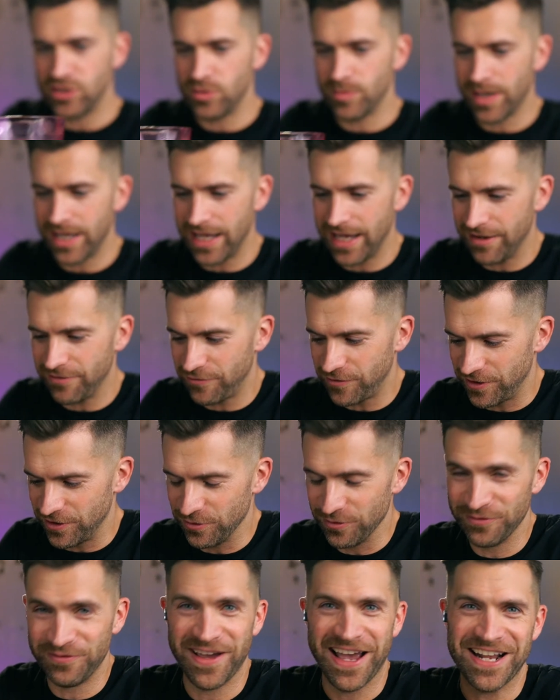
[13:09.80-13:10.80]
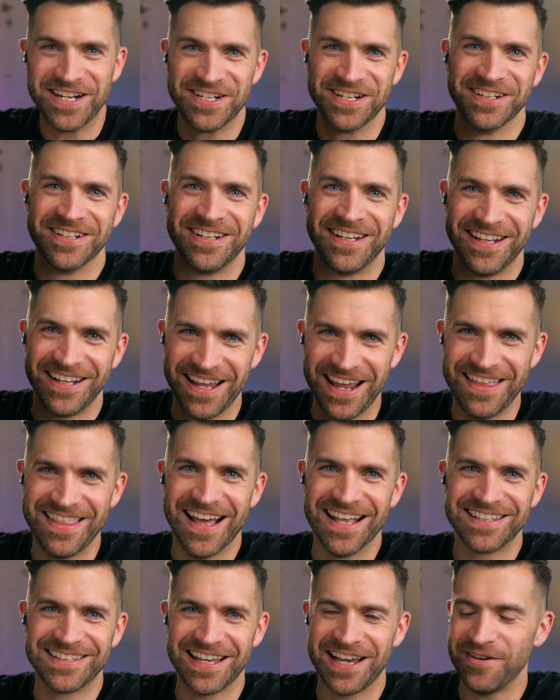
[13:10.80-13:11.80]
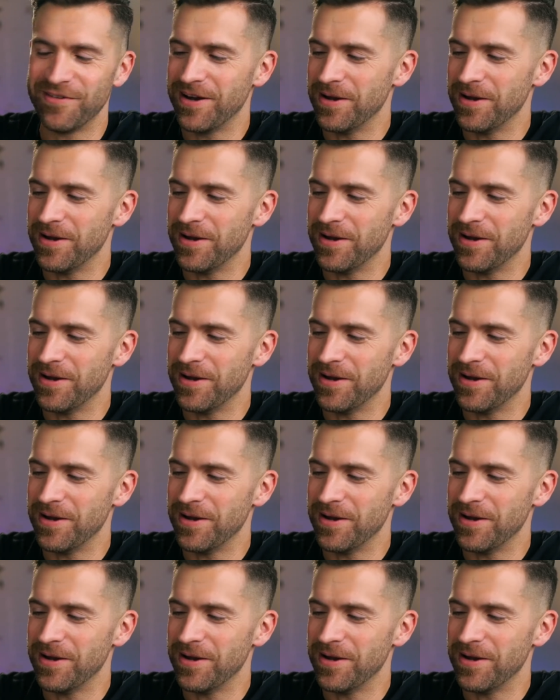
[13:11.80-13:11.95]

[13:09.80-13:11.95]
you might have for an old fashioned. And that's how